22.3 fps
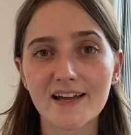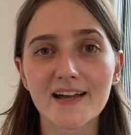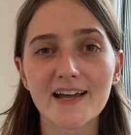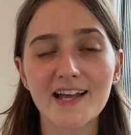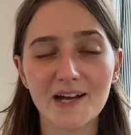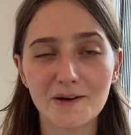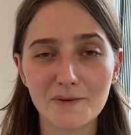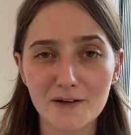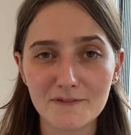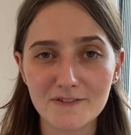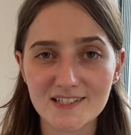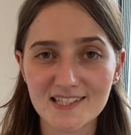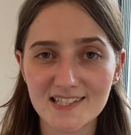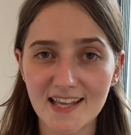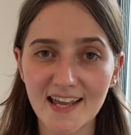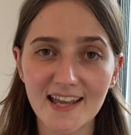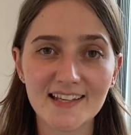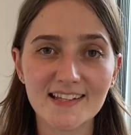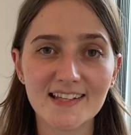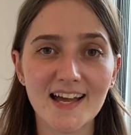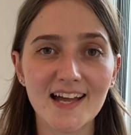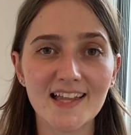However,
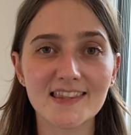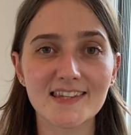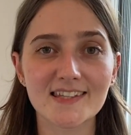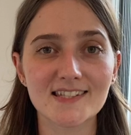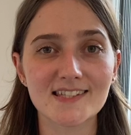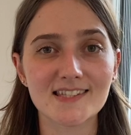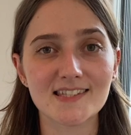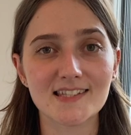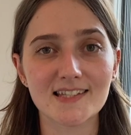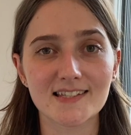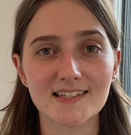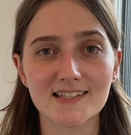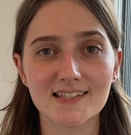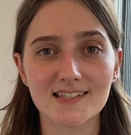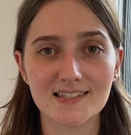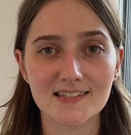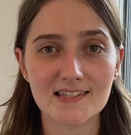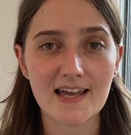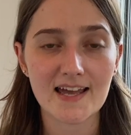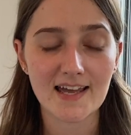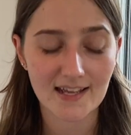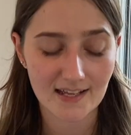saying that, this
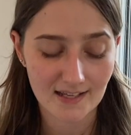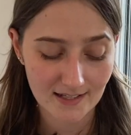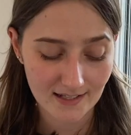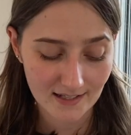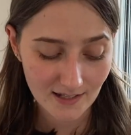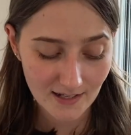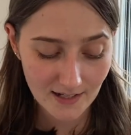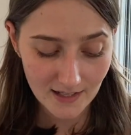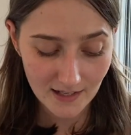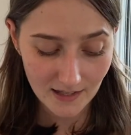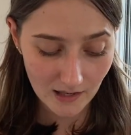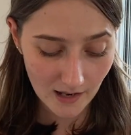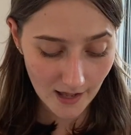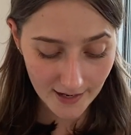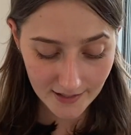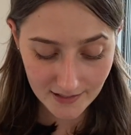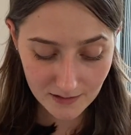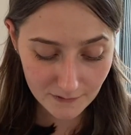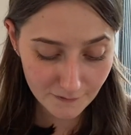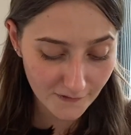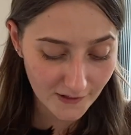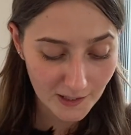is a
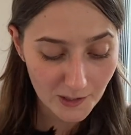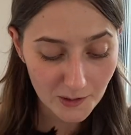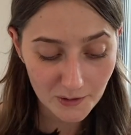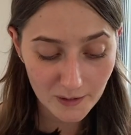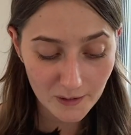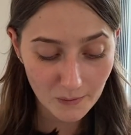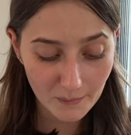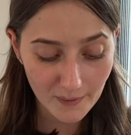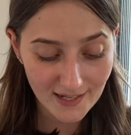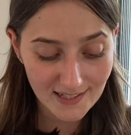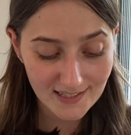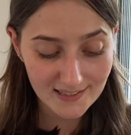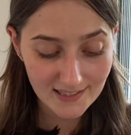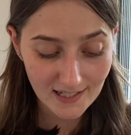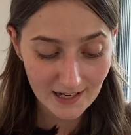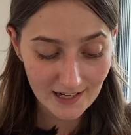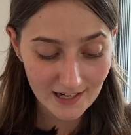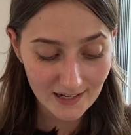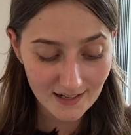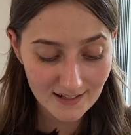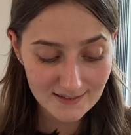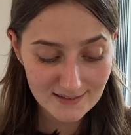light fingering weight
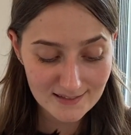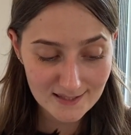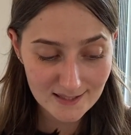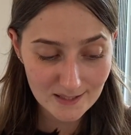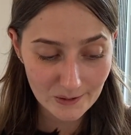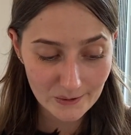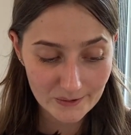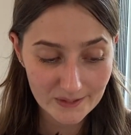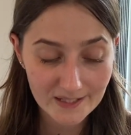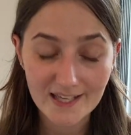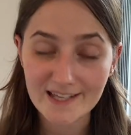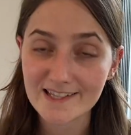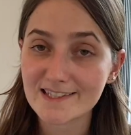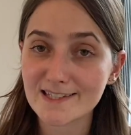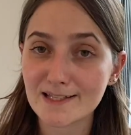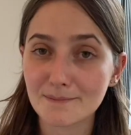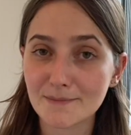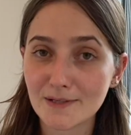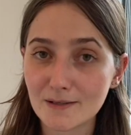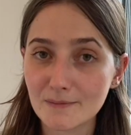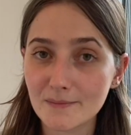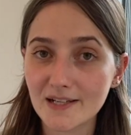yarn, so yes,
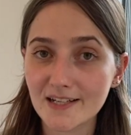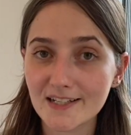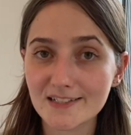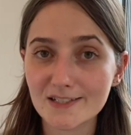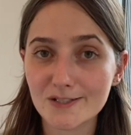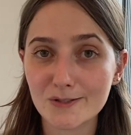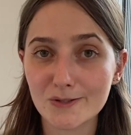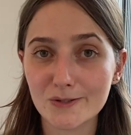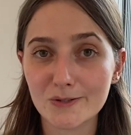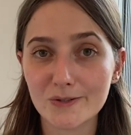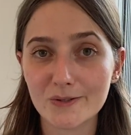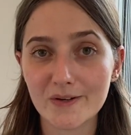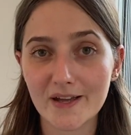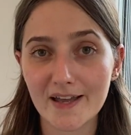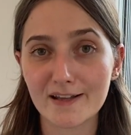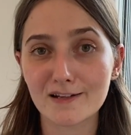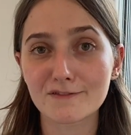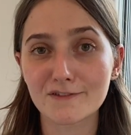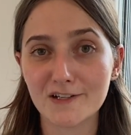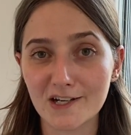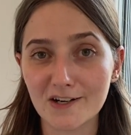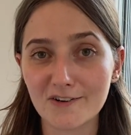I'm committing to a
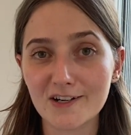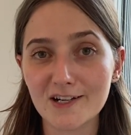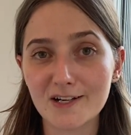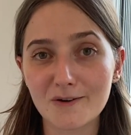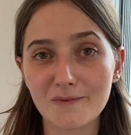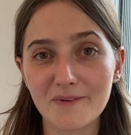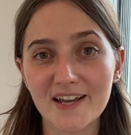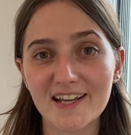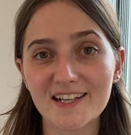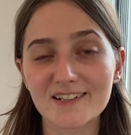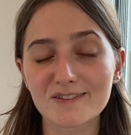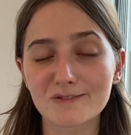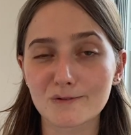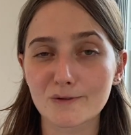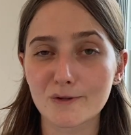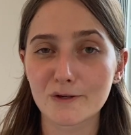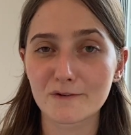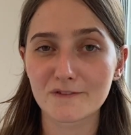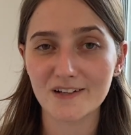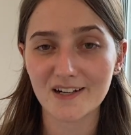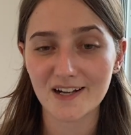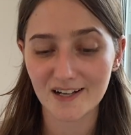fingering weight all
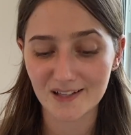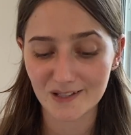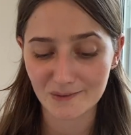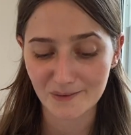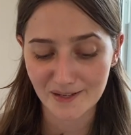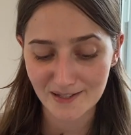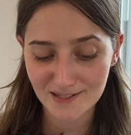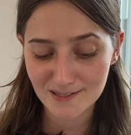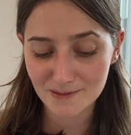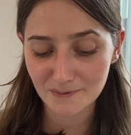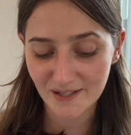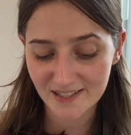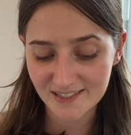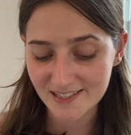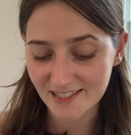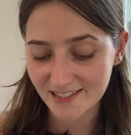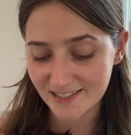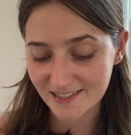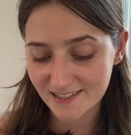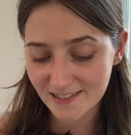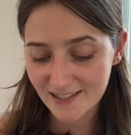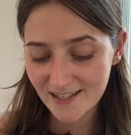over colourwork
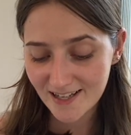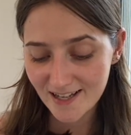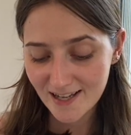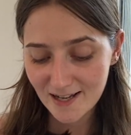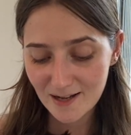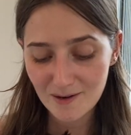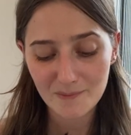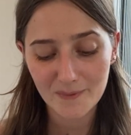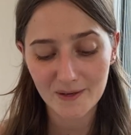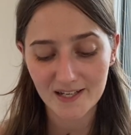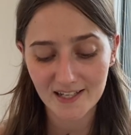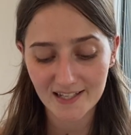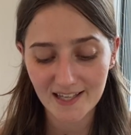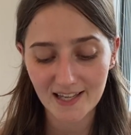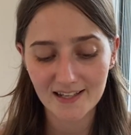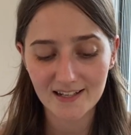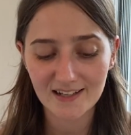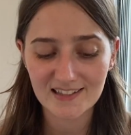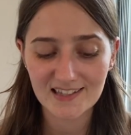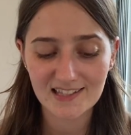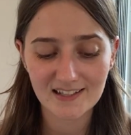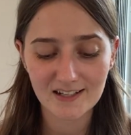sweater, but again,
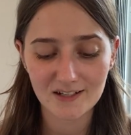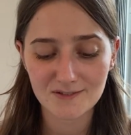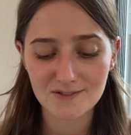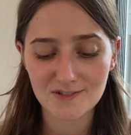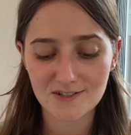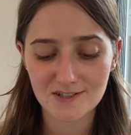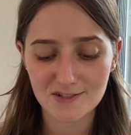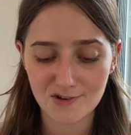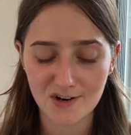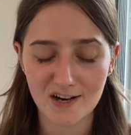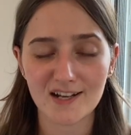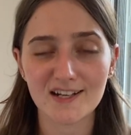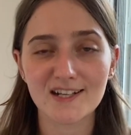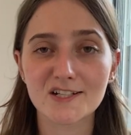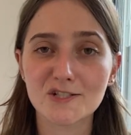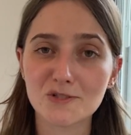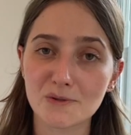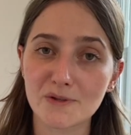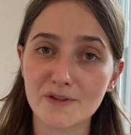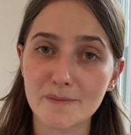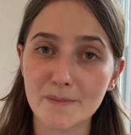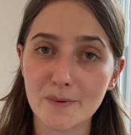I think I'll just try and
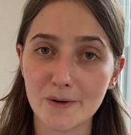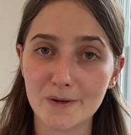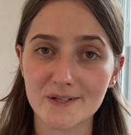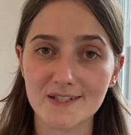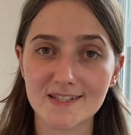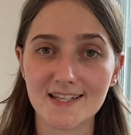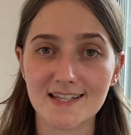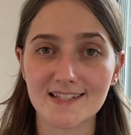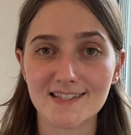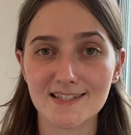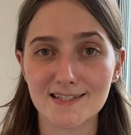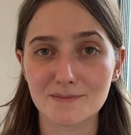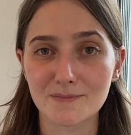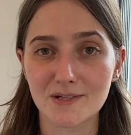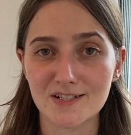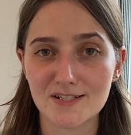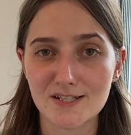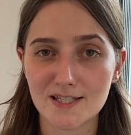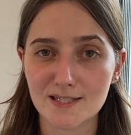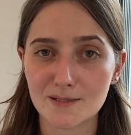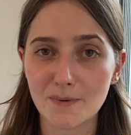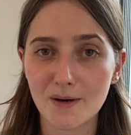enjoy the process as
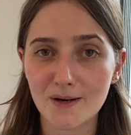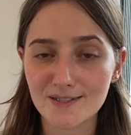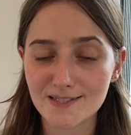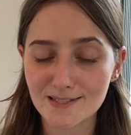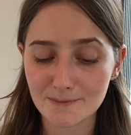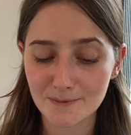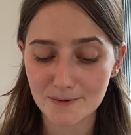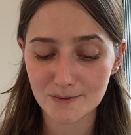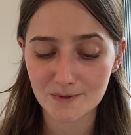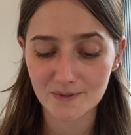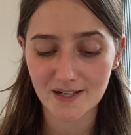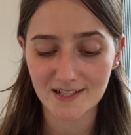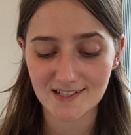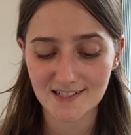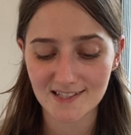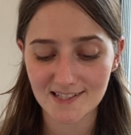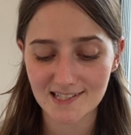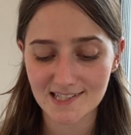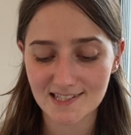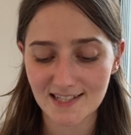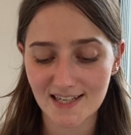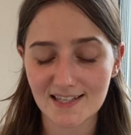much as possible and
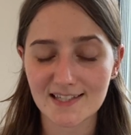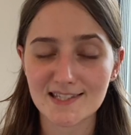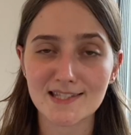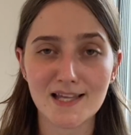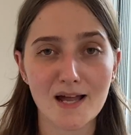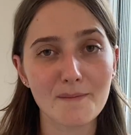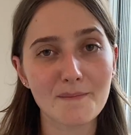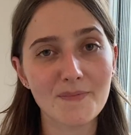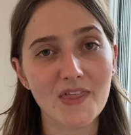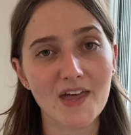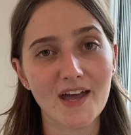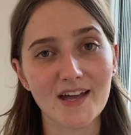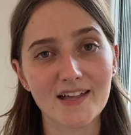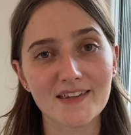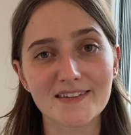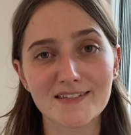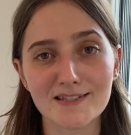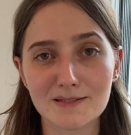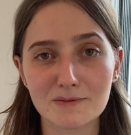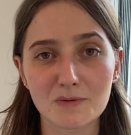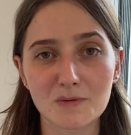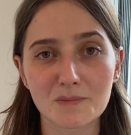just accept that
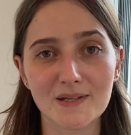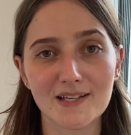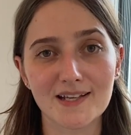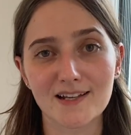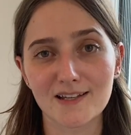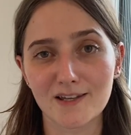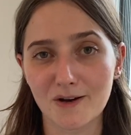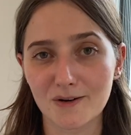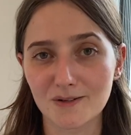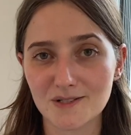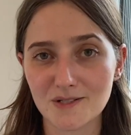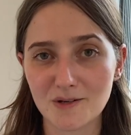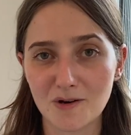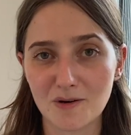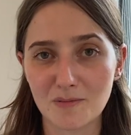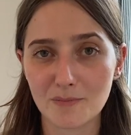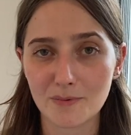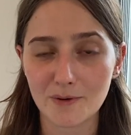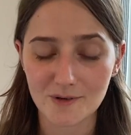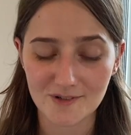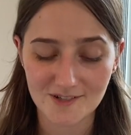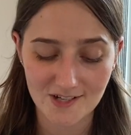this will be a long-term
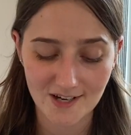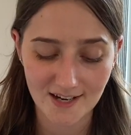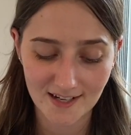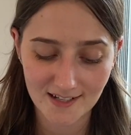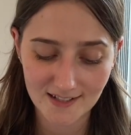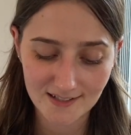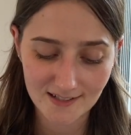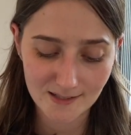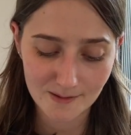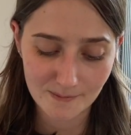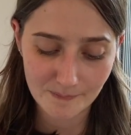project.